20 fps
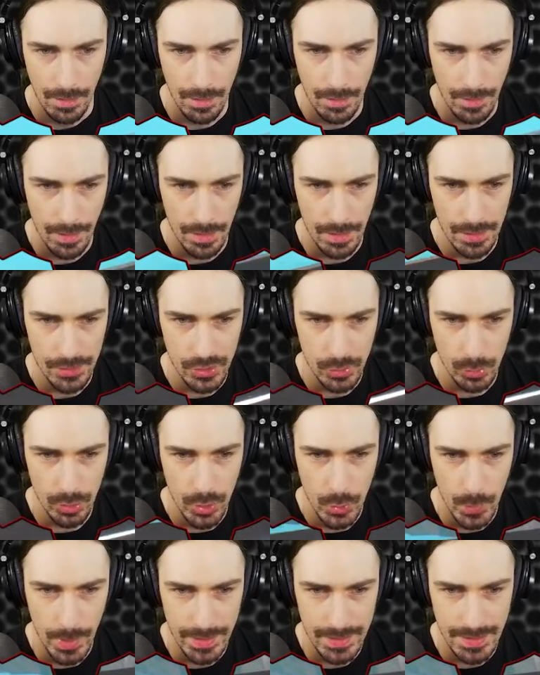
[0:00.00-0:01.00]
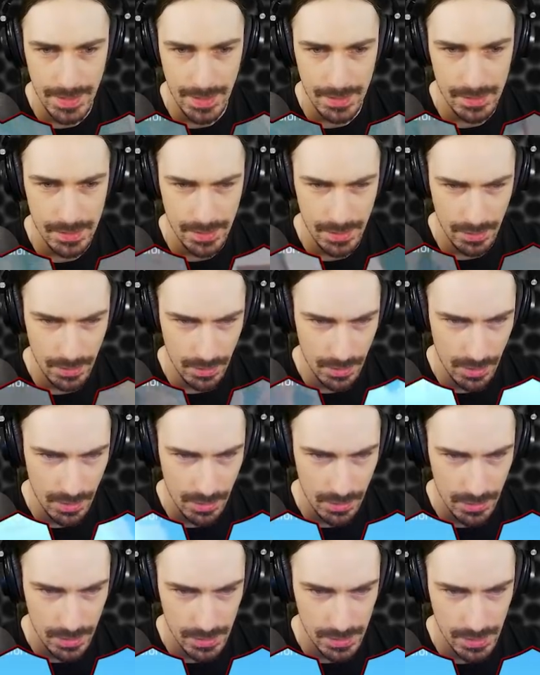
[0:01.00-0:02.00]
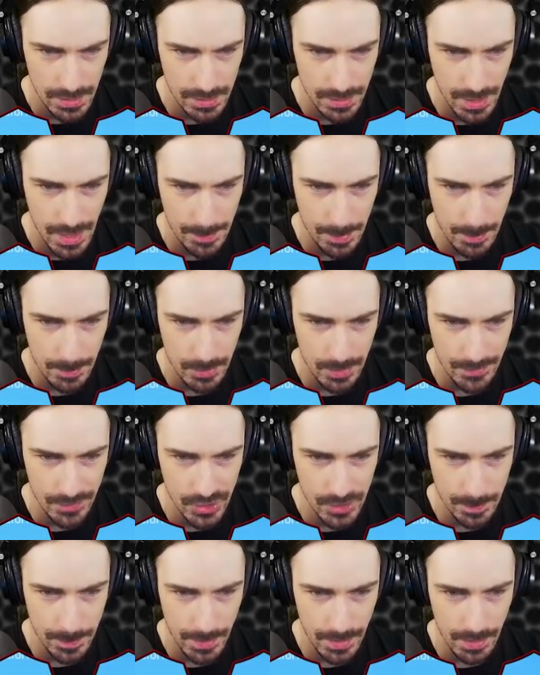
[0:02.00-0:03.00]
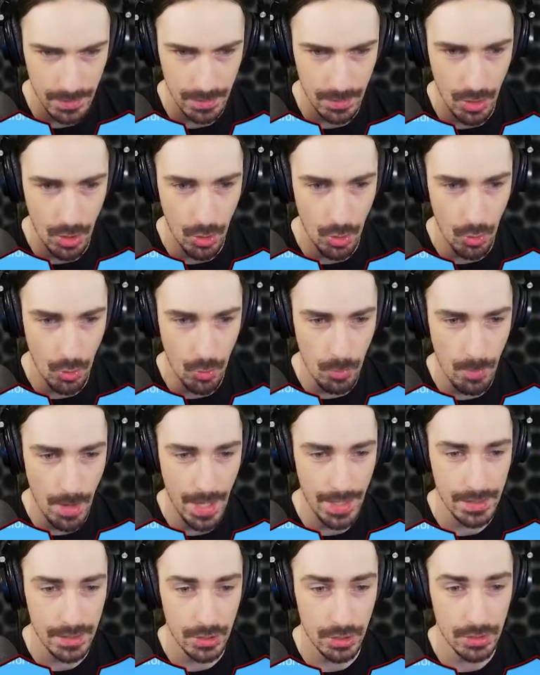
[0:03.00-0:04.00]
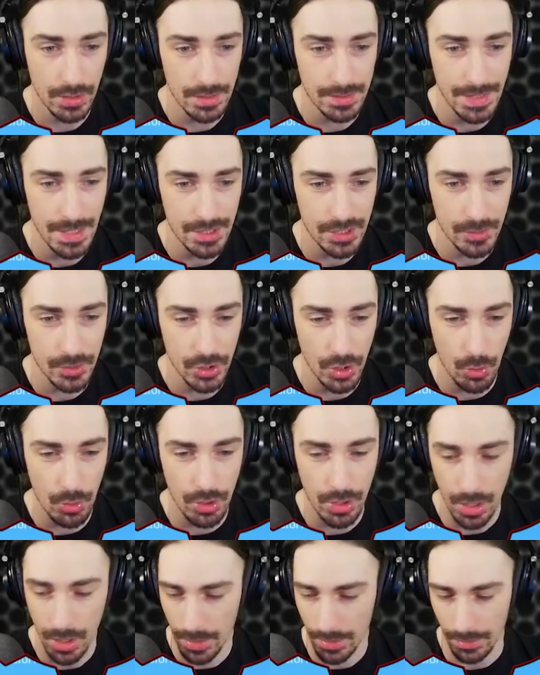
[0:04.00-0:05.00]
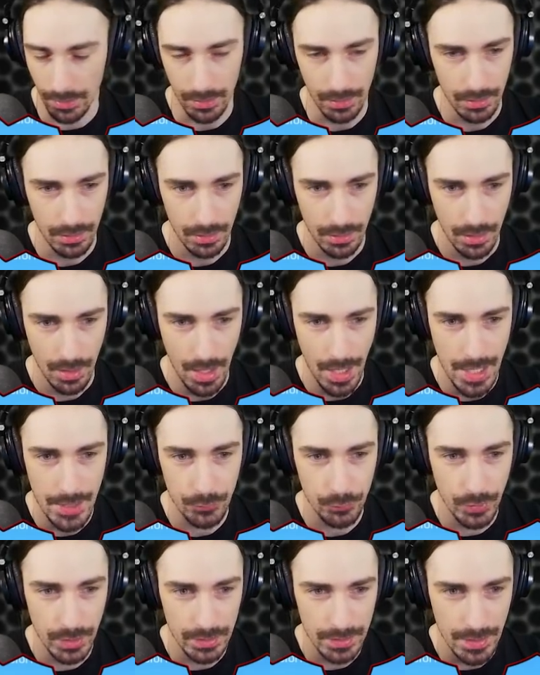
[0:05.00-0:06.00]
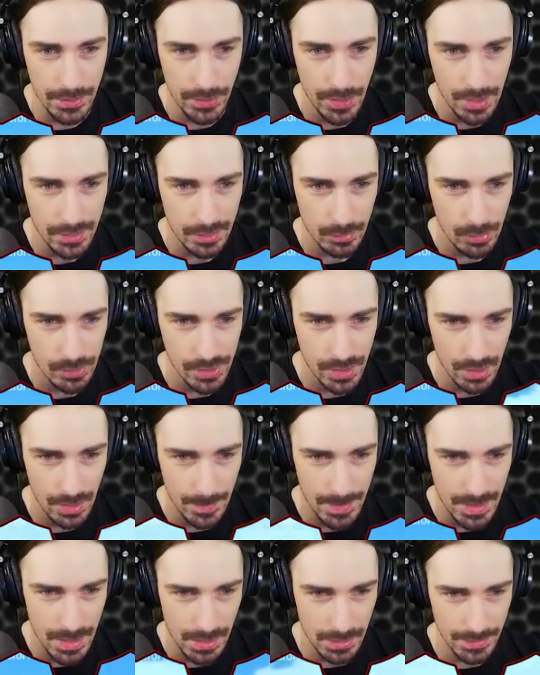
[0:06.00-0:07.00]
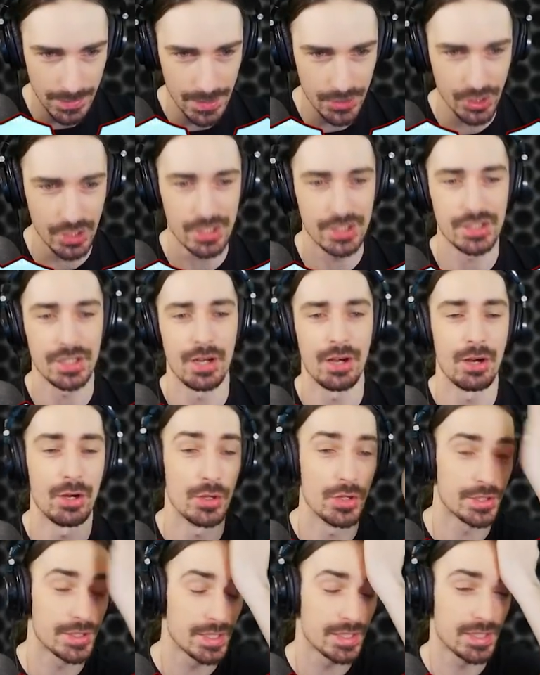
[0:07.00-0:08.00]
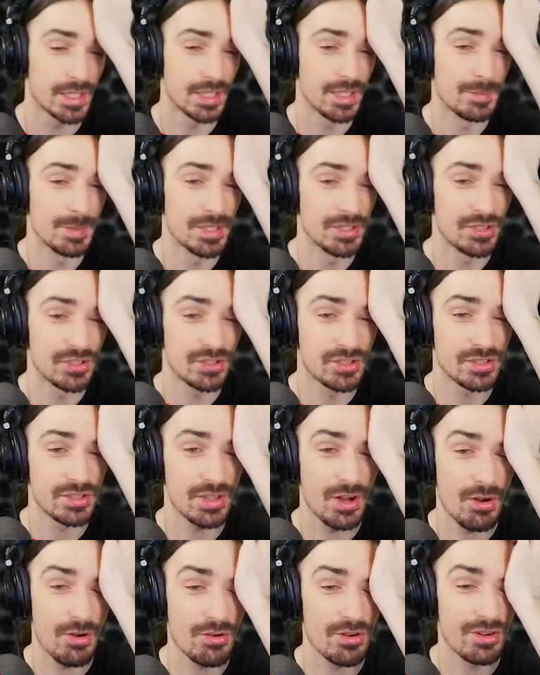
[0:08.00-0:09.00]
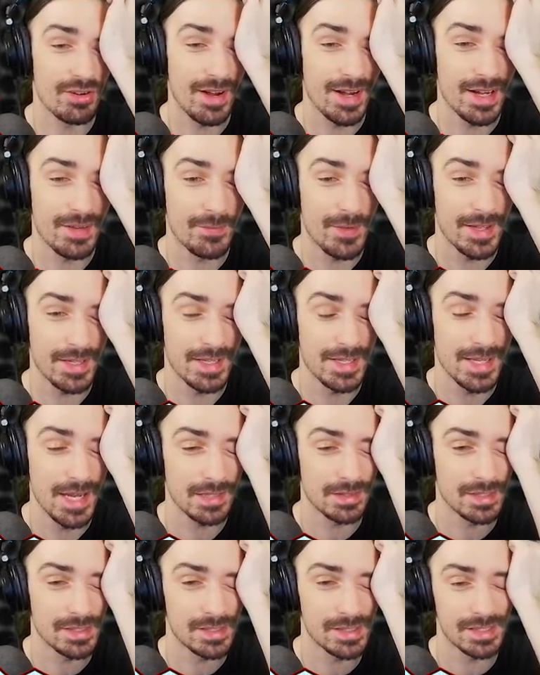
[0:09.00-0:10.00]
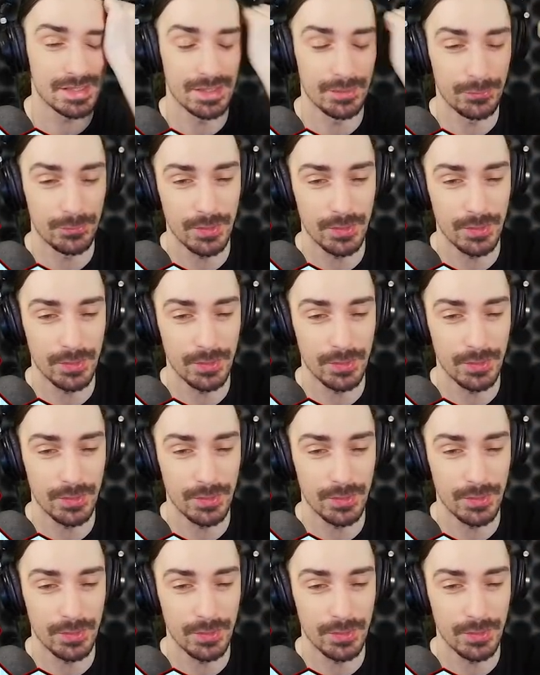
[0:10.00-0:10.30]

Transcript: All right, let's do a quick test here. Is this capable of spinning? Oh my goodness, that's so good. I really thought there was going to be collisions. Oh, this is going to be so great if I can get this thing to